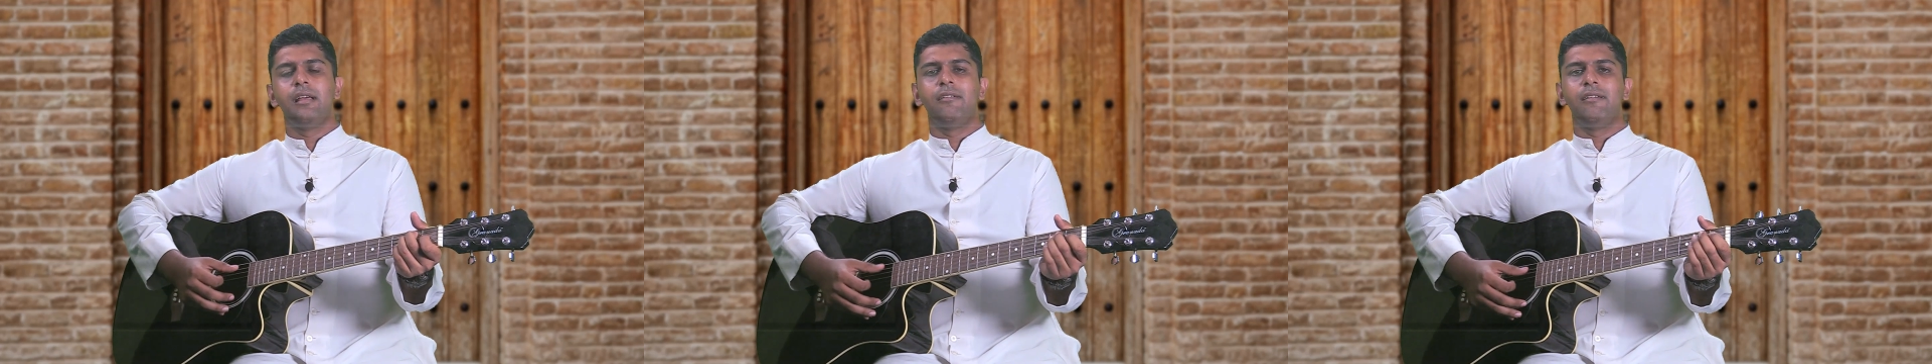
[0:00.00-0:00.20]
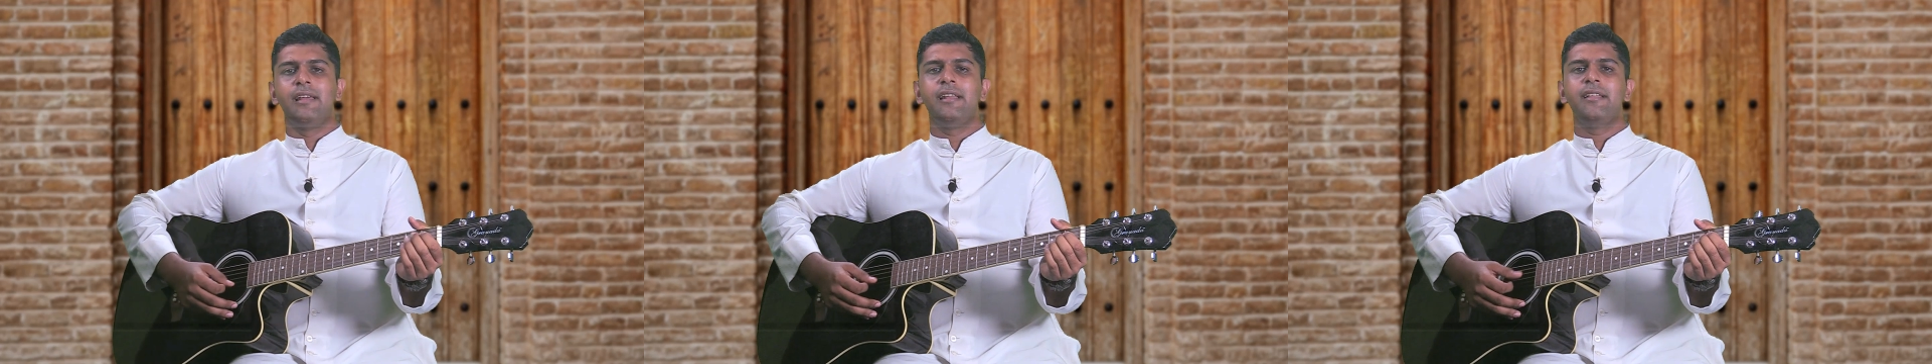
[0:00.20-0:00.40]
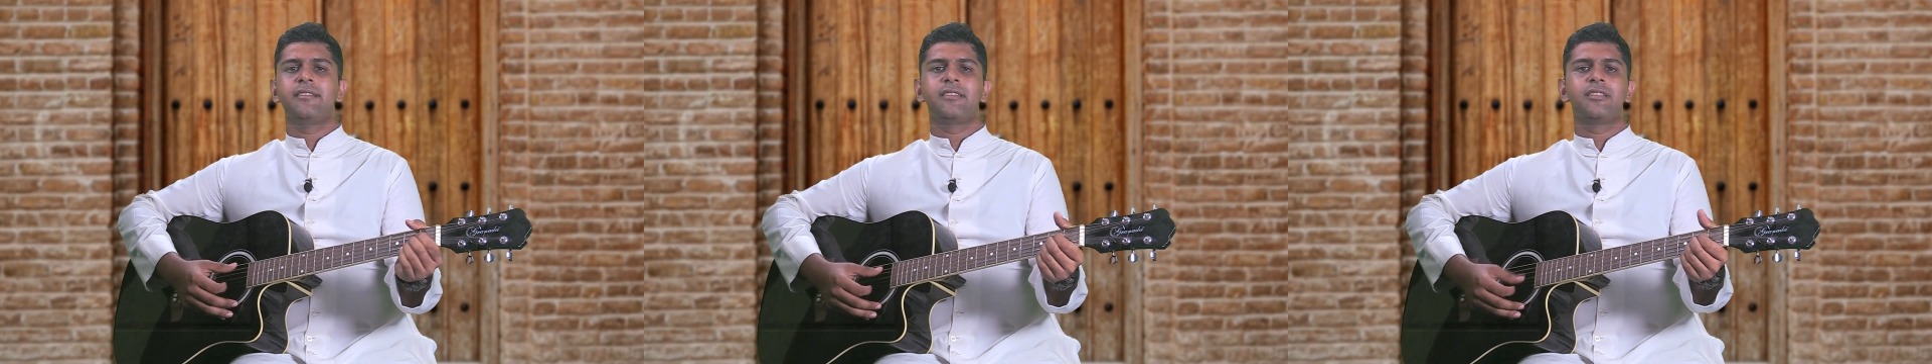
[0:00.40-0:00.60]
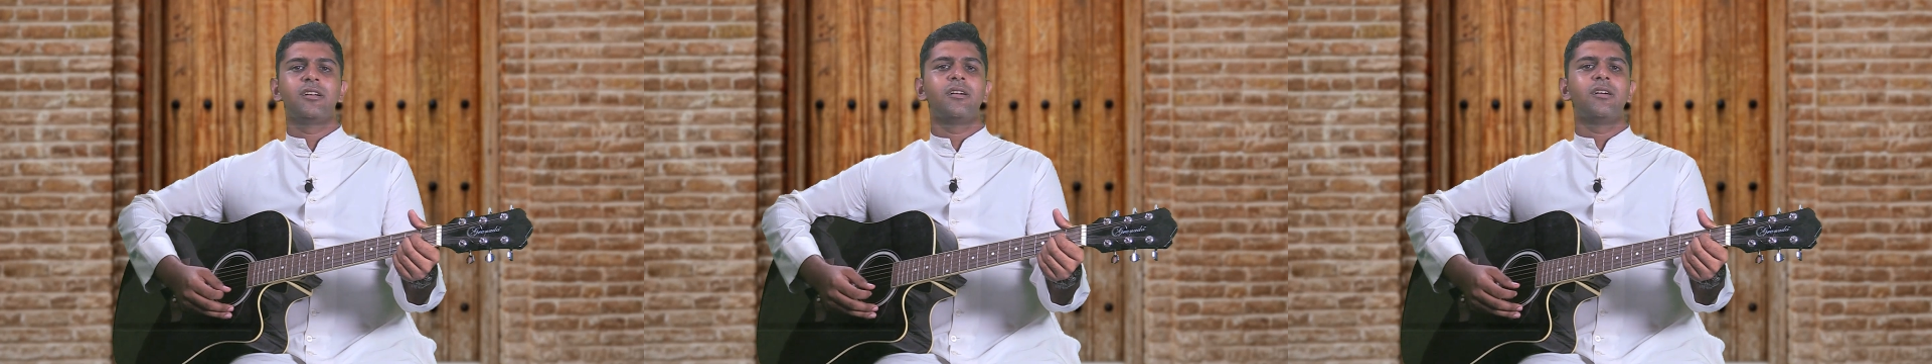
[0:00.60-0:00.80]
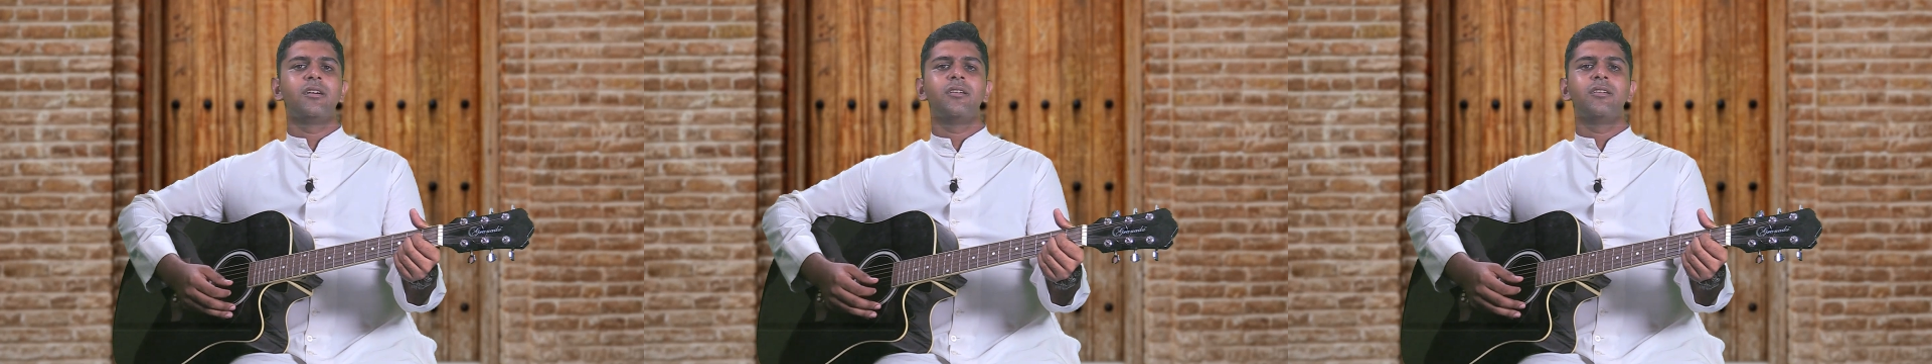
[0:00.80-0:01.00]
and it's
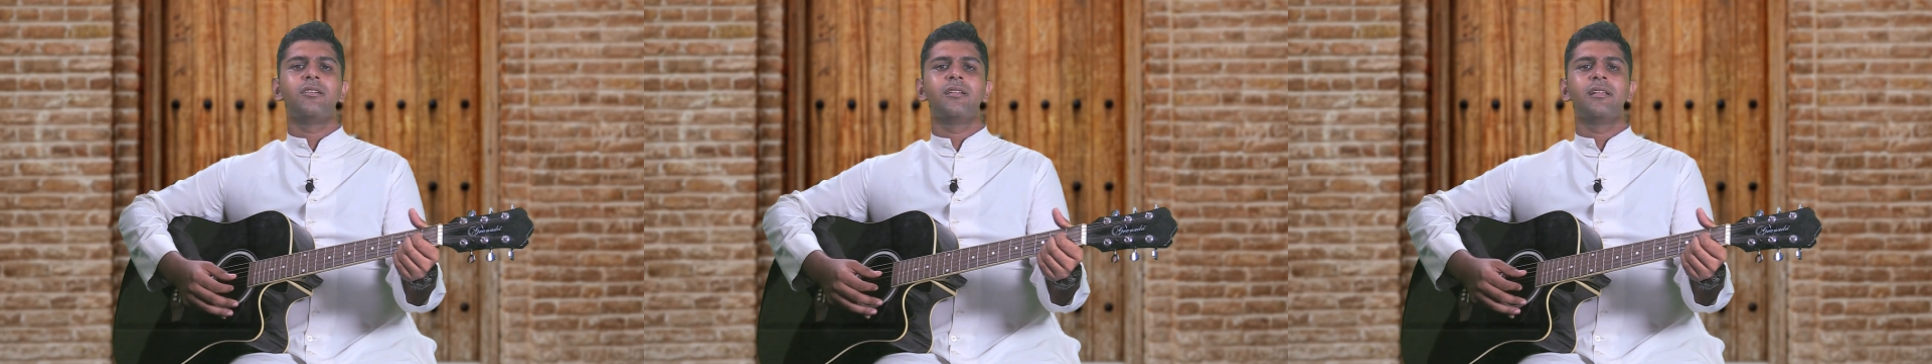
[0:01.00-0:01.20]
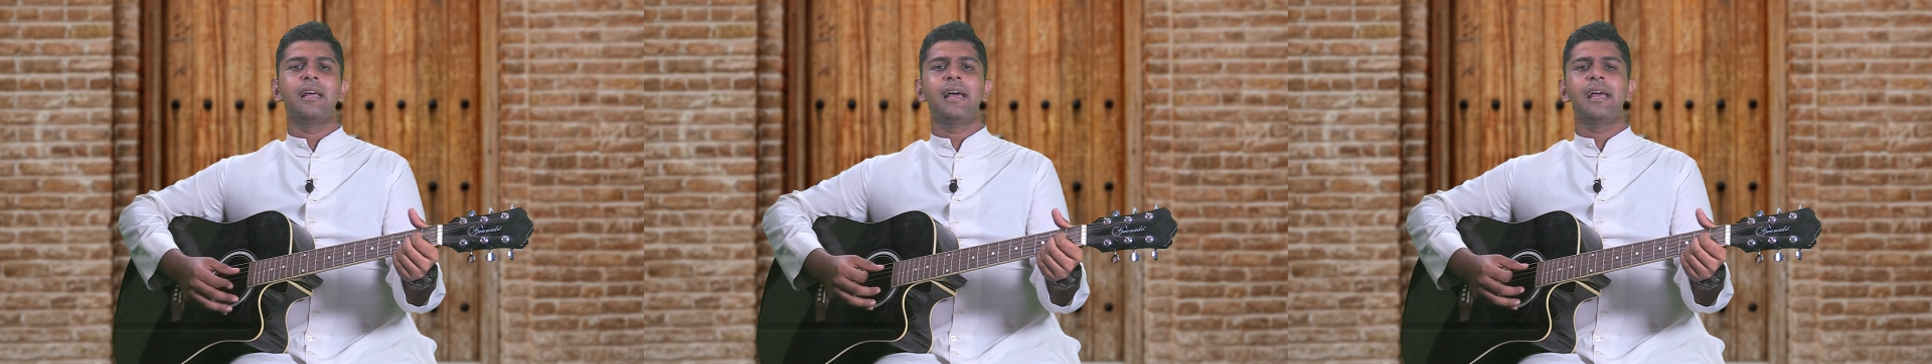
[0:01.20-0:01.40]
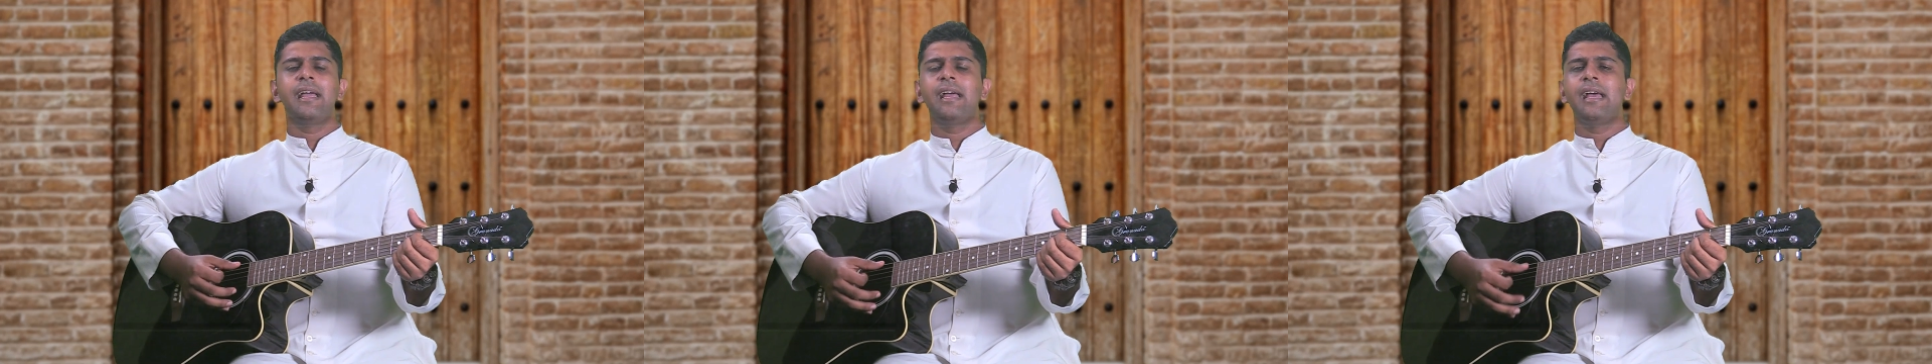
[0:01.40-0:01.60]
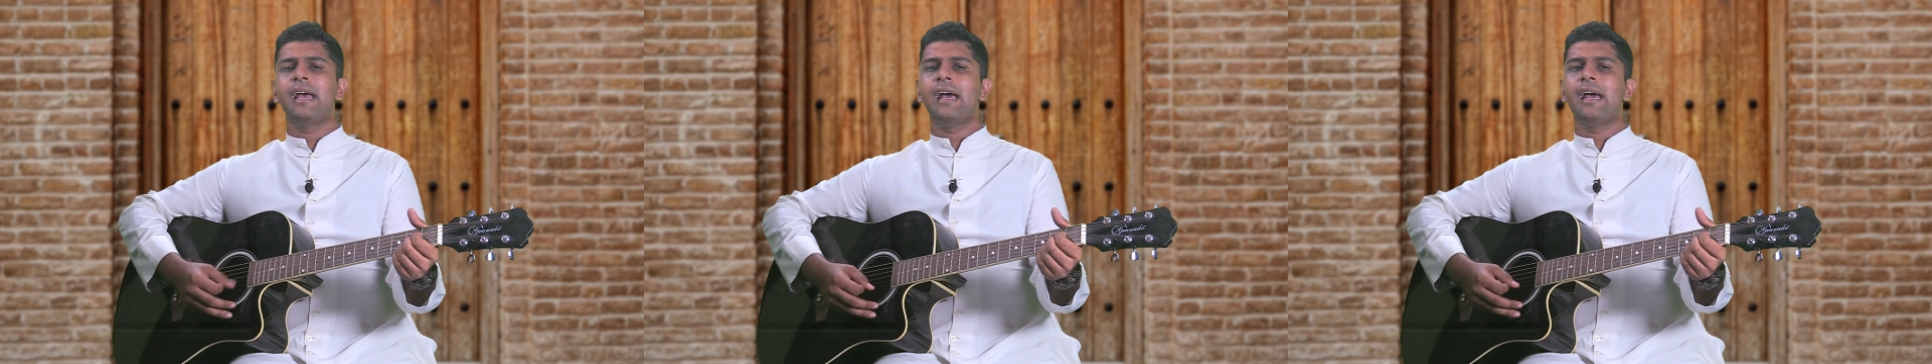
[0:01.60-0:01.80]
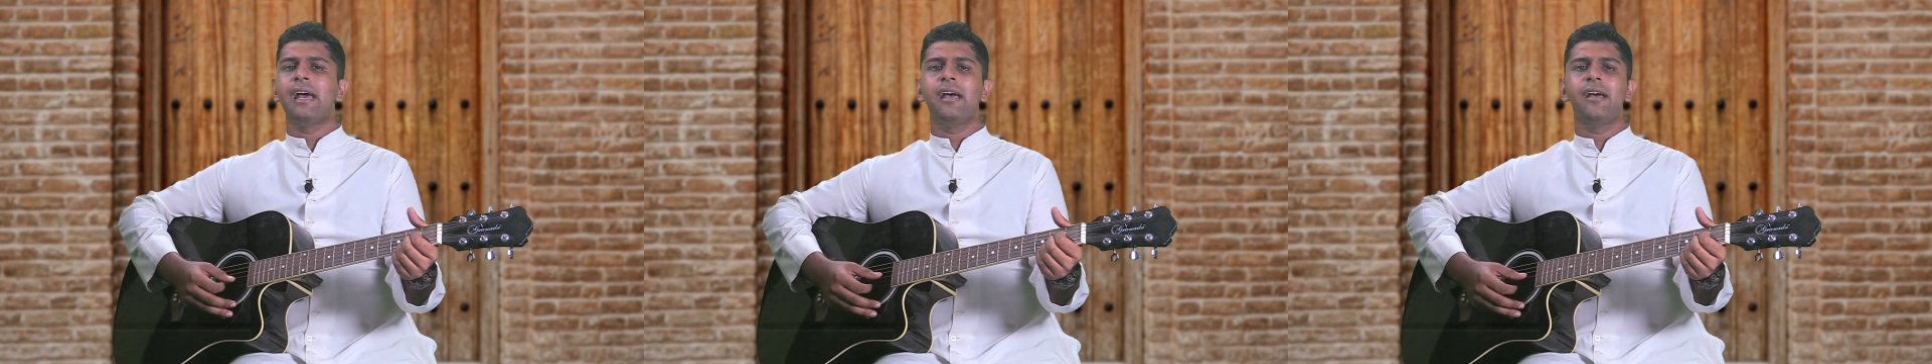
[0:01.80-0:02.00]
all I
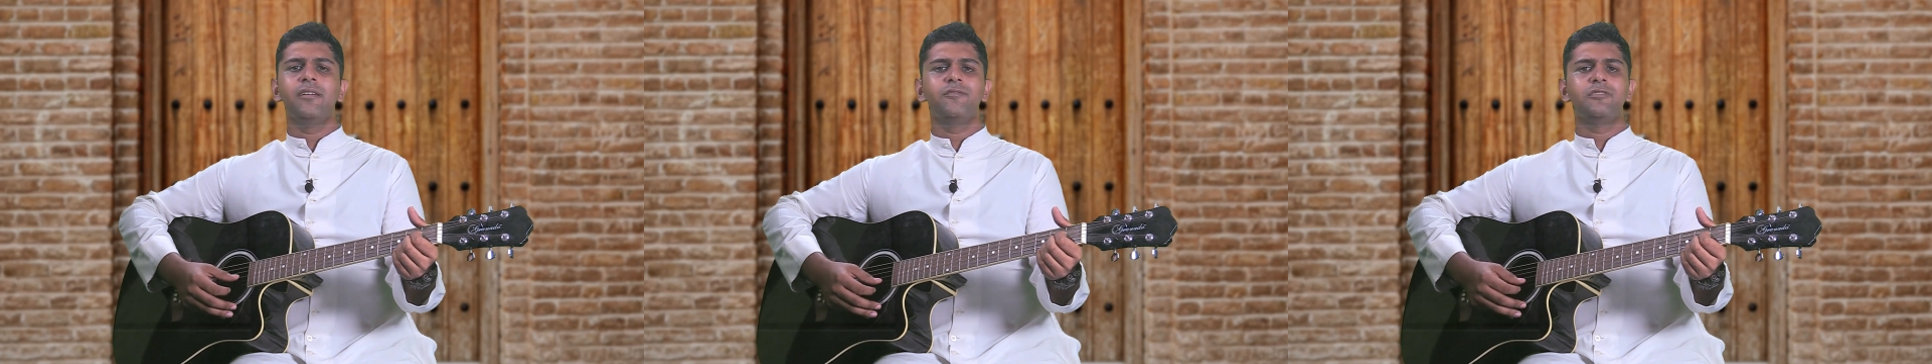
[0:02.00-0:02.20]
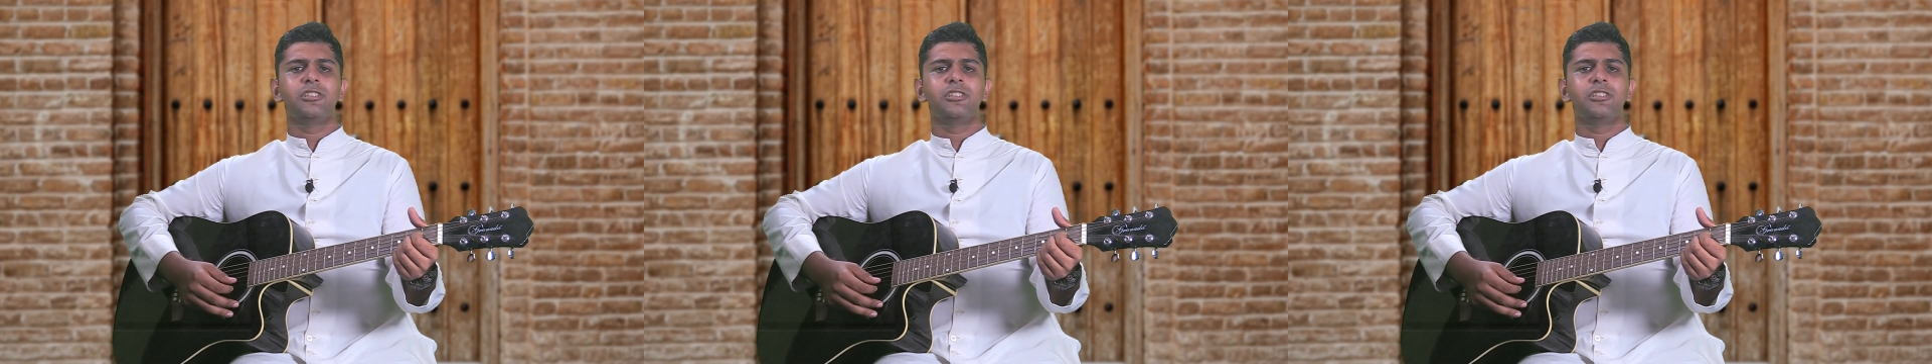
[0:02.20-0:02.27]
have